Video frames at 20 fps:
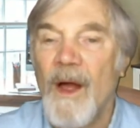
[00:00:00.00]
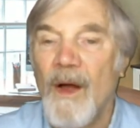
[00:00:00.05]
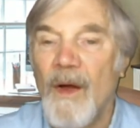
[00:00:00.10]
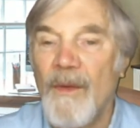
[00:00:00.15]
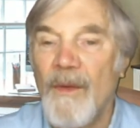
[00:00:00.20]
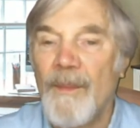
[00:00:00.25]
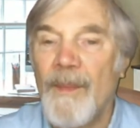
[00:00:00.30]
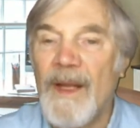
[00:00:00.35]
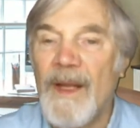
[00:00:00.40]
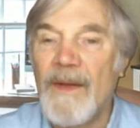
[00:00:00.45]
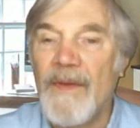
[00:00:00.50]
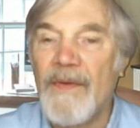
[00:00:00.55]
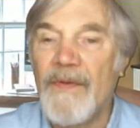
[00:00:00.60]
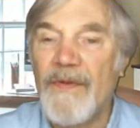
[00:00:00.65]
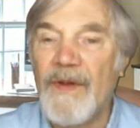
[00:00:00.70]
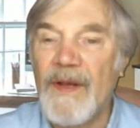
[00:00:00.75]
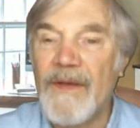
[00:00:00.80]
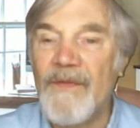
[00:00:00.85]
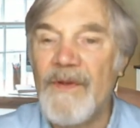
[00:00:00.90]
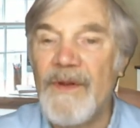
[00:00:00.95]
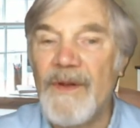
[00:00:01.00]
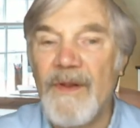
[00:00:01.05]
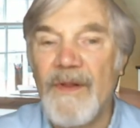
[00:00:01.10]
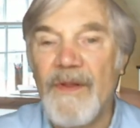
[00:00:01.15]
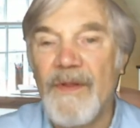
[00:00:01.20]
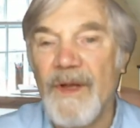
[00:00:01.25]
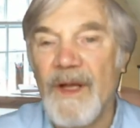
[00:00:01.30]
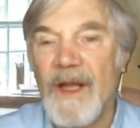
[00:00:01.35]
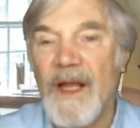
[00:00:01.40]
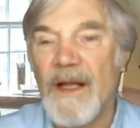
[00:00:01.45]
On May the
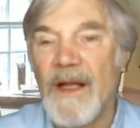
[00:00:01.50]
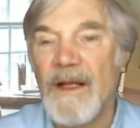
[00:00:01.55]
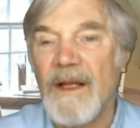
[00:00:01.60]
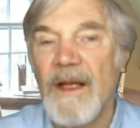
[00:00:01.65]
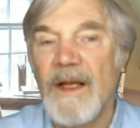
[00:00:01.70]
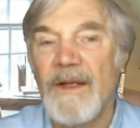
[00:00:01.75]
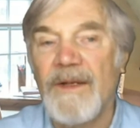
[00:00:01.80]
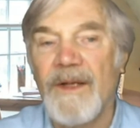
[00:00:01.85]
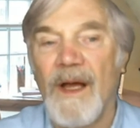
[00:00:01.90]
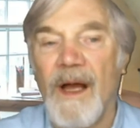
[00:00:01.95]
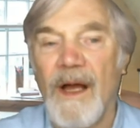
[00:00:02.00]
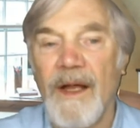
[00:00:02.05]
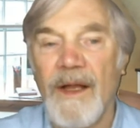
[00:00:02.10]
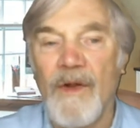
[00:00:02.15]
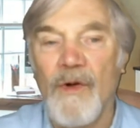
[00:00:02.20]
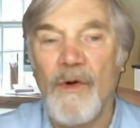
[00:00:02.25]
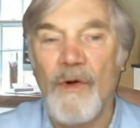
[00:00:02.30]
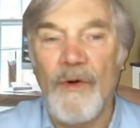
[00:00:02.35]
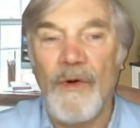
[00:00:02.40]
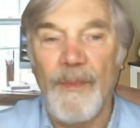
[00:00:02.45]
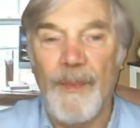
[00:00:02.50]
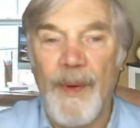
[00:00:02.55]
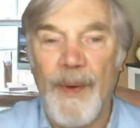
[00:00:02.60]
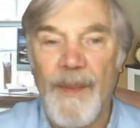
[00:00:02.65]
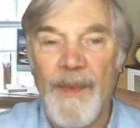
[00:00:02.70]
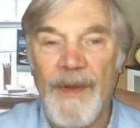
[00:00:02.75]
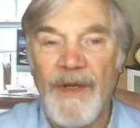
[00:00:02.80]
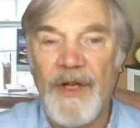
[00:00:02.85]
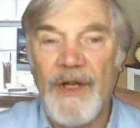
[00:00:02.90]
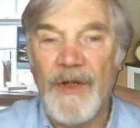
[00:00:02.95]
7th, the Calcutta High Court
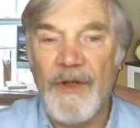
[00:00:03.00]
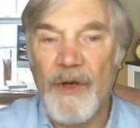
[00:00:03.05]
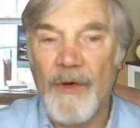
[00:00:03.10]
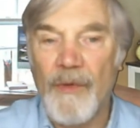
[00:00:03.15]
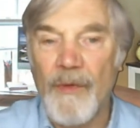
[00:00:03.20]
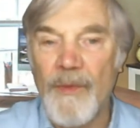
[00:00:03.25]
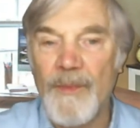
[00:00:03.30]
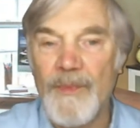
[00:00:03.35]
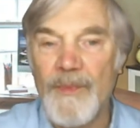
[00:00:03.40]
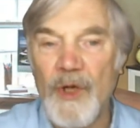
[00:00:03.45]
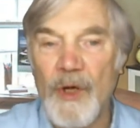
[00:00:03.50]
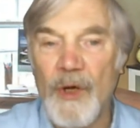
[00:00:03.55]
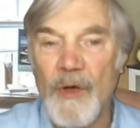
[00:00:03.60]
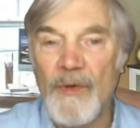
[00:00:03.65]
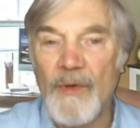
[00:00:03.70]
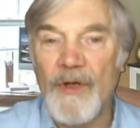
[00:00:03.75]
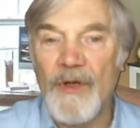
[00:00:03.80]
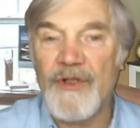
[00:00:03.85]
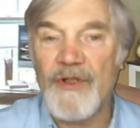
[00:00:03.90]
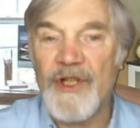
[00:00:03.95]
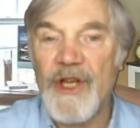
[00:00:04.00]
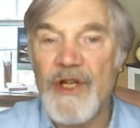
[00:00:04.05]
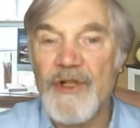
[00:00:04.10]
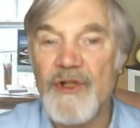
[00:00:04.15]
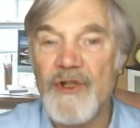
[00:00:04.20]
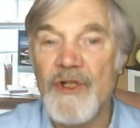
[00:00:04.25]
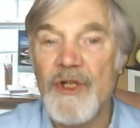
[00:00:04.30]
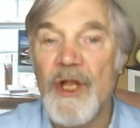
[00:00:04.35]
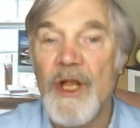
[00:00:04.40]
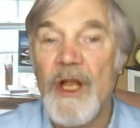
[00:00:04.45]
permitted the group to hold a
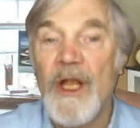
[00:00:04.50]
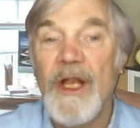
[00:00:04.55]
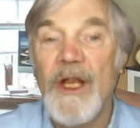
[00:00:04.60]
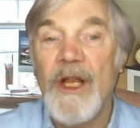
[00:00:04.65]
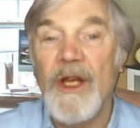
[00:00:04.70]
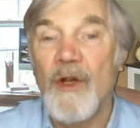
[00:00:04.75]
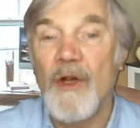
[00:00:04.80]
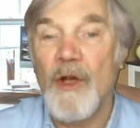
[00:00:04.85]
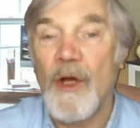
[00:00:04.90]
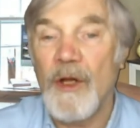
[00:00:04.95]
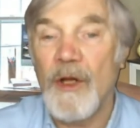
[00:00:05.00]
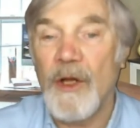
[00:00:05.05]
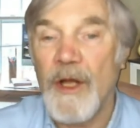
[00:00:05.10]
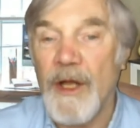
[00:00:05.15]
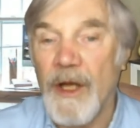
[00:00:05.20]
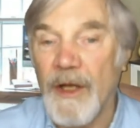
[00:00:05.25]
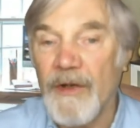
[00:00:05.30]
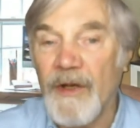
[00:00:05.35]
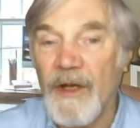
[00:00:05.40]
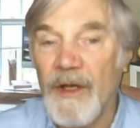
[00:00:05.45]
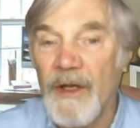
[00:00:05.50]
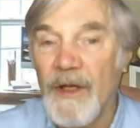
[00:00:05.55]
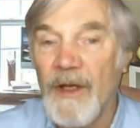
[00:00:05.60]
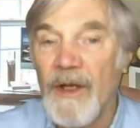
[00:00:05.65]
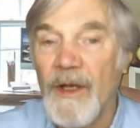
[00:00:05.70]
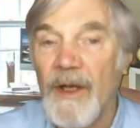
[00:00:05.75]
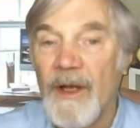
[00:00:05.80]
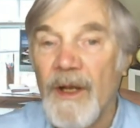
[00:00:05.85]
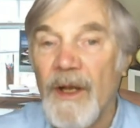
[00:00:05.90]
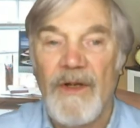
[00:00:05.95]
session in Kolkata,
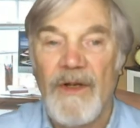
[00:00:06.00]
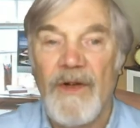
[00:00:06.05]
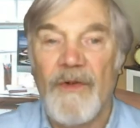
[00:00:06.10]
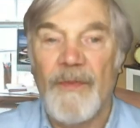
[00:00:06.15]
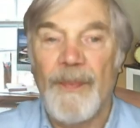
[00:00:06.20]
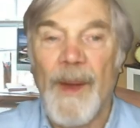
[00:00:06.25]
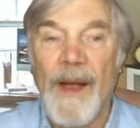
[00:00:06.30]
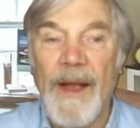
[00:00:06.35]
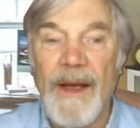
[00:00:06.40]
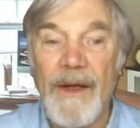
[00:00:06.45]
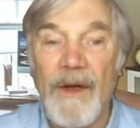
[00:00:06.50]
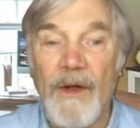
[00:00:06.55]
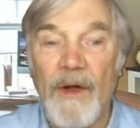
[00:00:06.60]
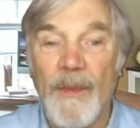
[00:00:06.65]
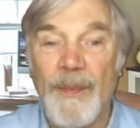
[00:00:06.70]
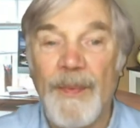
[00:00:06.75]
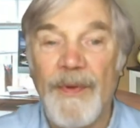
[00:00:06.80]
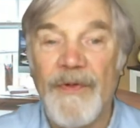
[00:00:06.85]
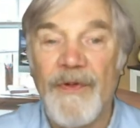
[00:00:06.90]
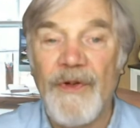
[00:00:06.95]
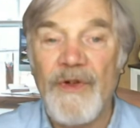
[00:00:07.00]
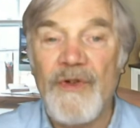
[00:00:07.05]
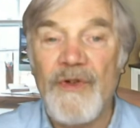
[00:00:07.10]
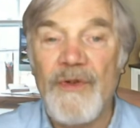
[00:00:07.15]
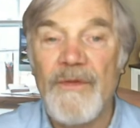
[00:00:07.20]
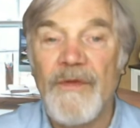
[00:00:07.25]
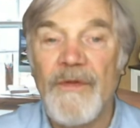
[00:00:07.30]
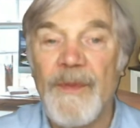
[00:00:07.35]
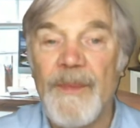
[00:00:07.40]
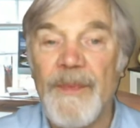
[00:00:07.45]
despite
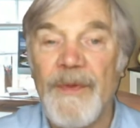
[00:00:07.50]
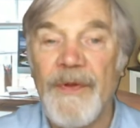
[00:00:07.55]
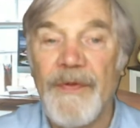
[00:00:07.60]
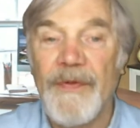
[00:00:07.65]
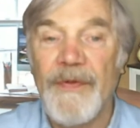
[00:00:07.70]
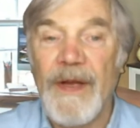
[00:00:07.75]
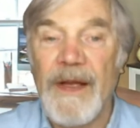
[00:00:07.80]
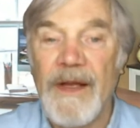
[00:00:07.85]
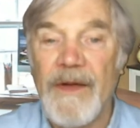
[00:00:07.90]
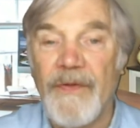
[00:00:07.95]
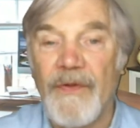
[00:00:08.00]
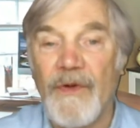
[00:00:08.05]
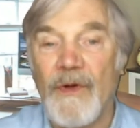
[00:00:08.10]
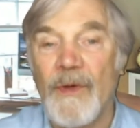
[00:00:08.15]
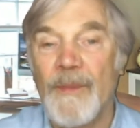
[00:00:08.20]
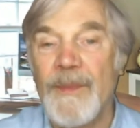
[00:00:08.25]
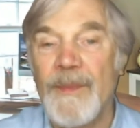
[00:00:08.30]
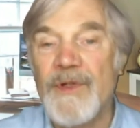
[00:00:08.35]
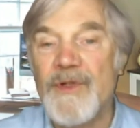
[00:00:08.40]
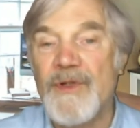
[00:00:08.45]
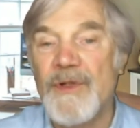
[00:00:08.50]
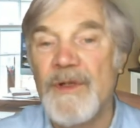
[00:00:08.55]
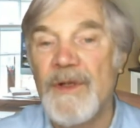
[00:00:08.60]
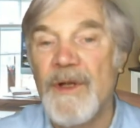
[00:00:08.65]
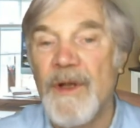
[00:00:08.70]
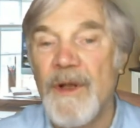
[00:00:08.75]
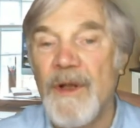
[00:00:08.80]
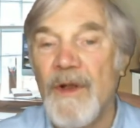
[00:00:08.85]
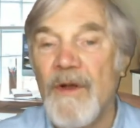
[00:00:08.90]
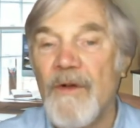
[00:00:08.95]
opposition from the State's
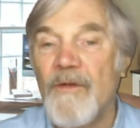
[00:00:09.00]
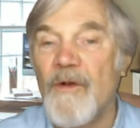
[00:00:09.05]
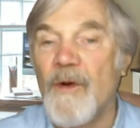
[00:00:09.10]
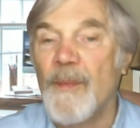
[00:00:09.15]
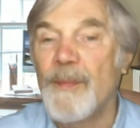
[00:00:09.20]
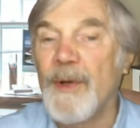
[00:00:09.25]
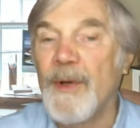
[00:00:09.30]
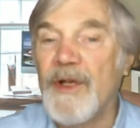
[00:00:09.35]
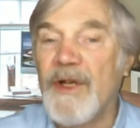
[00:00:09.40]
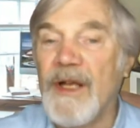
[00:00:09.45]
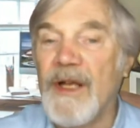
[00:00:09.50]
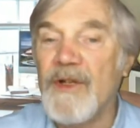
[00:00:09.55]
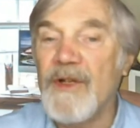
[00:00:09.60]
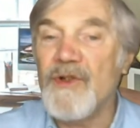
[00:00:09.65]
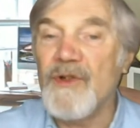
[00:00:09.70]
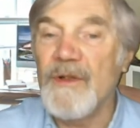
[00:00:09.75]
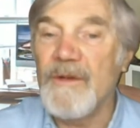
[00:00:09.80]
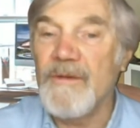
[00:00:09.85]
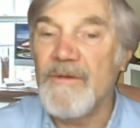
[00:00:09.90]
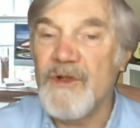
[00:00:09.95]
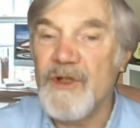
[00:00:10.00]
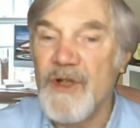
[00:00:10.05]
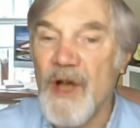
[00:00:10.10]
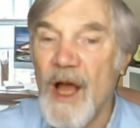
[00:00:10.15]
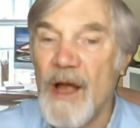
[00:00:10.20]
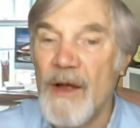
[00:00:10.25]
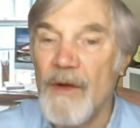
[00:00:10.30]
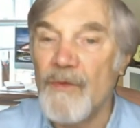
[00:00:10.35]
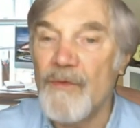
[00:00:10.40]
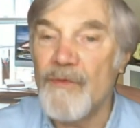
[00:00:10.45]
Commission for Protection of
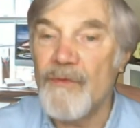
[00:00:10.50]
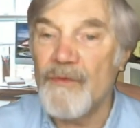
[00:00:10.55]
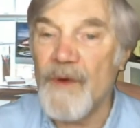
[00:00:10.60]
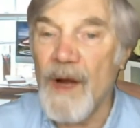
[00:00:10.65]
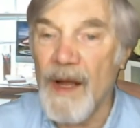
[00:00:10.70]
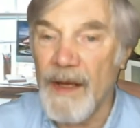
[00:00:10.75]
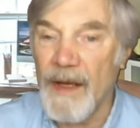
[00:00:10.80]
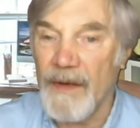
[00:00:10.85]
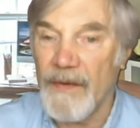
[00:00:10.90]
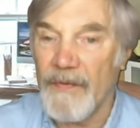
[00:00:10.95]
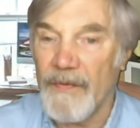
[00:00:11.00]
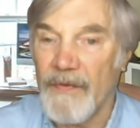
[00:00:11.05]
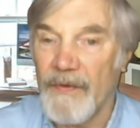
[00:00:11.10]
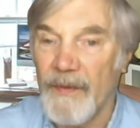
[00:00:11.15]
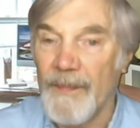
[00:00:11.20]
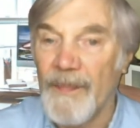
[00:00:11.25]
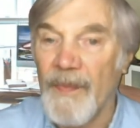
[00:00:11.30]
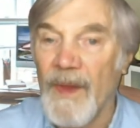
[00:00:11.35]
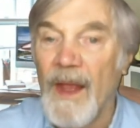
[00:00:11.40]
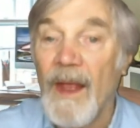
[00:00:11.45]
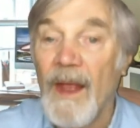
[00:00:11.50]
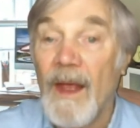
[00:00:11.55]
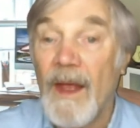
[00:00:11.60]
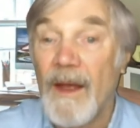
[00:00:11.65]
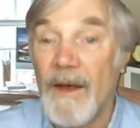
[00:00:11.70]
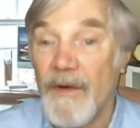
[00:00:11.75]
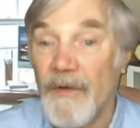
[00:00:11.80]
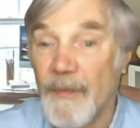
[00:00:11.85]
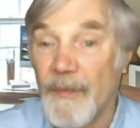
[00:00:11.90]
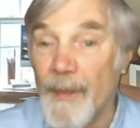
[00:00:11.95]
Child Rights,
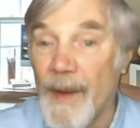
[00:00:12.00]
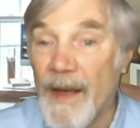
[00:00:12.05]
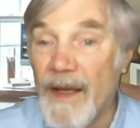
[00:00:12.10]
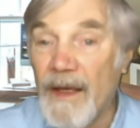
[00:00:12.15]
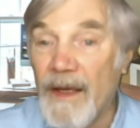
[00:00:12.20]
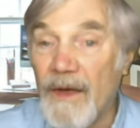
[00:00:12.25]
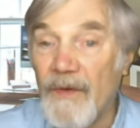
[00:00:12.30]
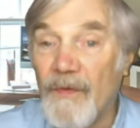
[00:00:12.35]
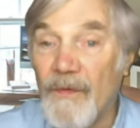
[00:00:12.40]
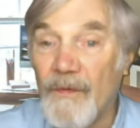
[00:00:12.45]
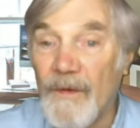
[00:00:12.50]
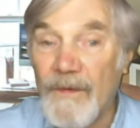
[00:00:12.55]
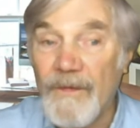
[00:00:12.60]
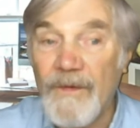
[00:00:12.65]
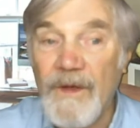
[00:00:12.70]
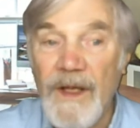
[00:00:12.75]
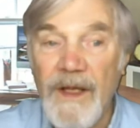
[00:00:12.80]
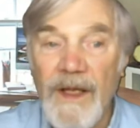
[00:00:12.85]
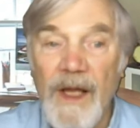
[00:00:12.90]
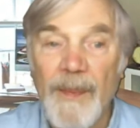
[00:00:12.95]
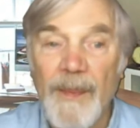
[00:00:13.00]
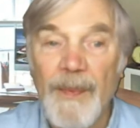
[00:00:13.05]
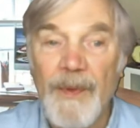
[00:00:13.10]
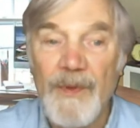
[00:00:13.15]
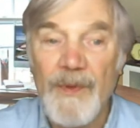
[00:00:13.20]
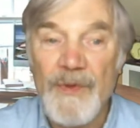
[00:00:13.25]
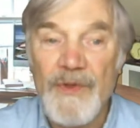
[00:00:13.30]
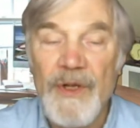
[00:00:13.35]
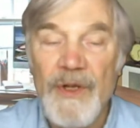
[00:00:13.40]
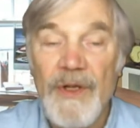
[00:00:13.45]
and as many as 50
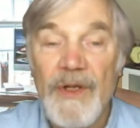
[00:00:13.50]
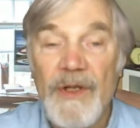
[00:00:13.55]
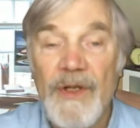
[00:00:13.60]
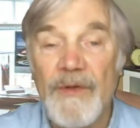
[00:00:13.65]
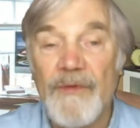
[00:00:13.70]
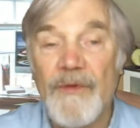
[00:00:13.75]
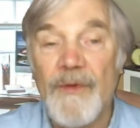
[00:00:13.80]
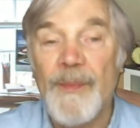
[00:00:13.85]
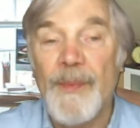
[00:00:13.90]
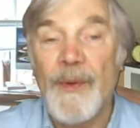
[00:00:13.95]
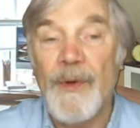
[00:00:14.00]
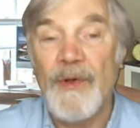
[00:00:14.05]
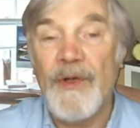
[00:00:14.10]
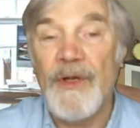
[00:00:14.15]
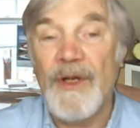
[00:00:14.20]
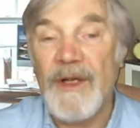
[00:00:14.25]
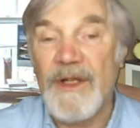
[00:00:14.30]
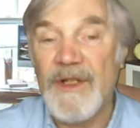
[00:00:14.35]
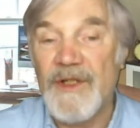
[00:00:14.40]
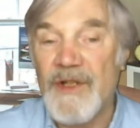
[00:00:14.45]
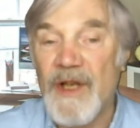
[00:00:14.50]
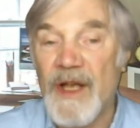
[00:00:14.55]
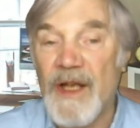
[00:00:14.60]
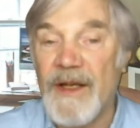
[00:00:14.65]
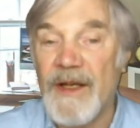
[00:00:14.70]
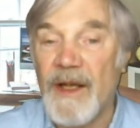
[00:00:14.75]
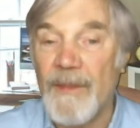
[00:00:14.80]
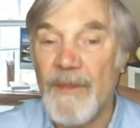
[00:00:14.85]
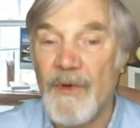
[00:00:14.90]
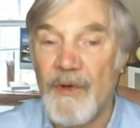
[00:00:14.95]
couples had reportedly
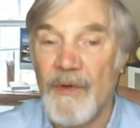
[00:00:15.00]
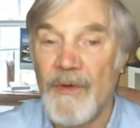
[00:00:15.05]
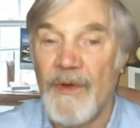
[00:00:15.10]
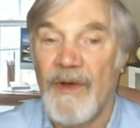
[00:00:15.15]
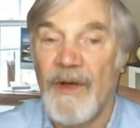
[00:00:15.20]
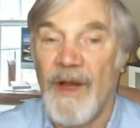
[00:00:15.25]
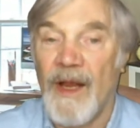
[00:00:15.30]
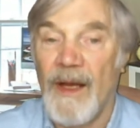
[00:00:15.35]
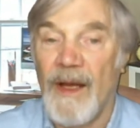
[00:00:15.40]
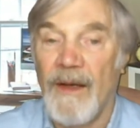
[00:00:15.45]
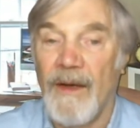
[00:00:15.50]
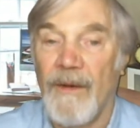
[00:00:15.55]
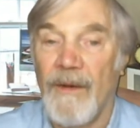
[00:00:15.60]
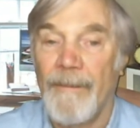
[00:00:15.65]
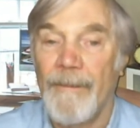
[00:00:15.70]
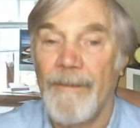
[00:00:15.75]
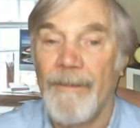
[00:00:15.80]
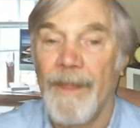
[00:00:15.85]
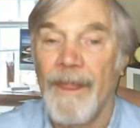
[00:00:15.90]
signed up to attend.